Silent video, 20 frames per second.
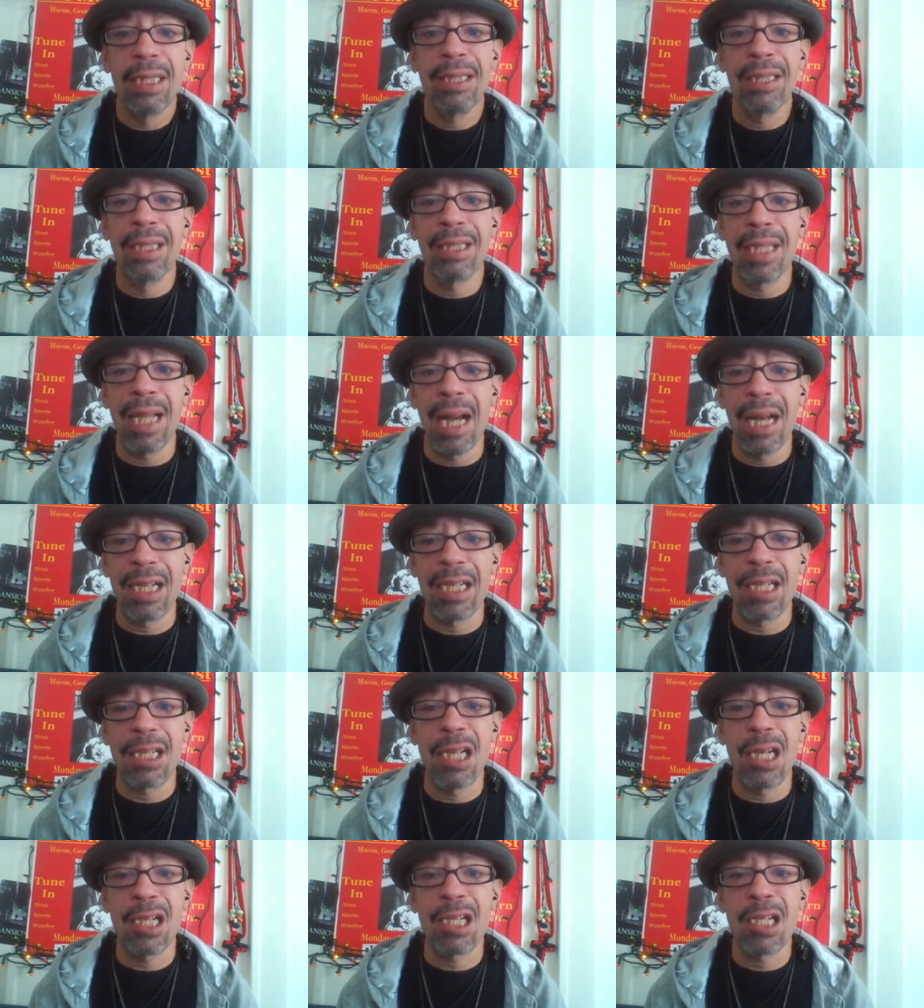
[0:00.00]
that that
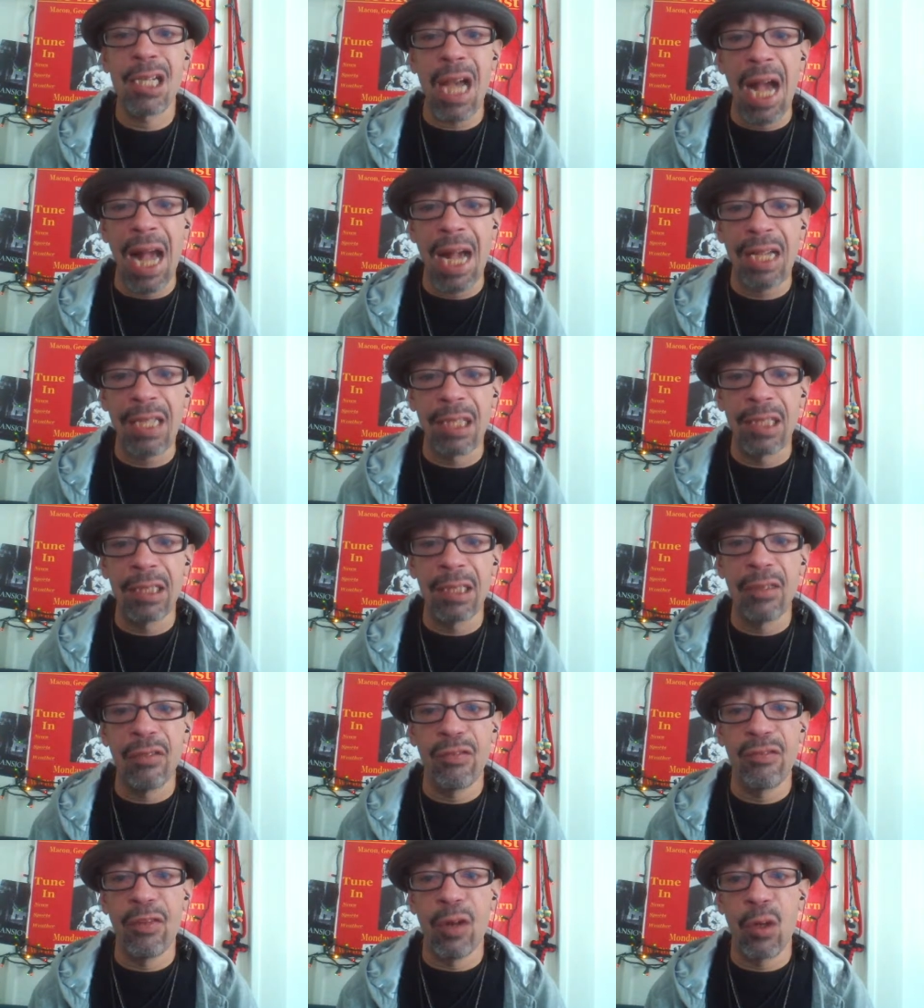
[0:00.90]
is exactly
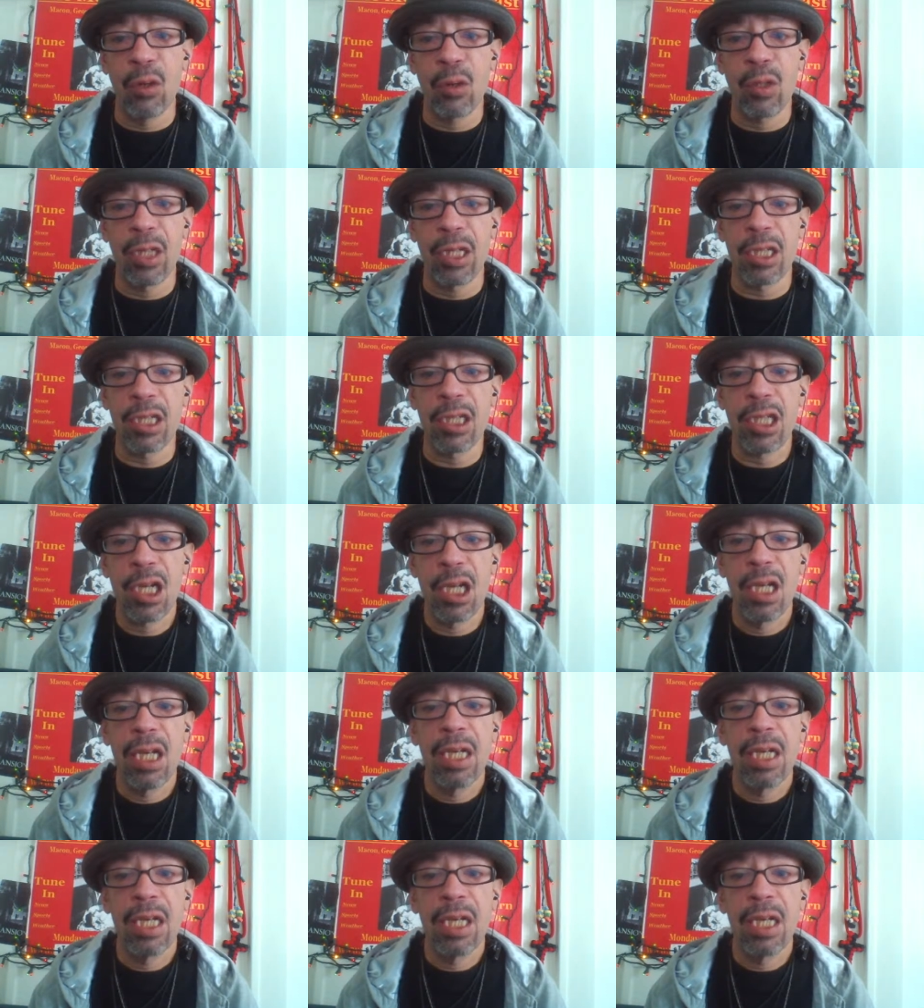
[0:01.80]
the focus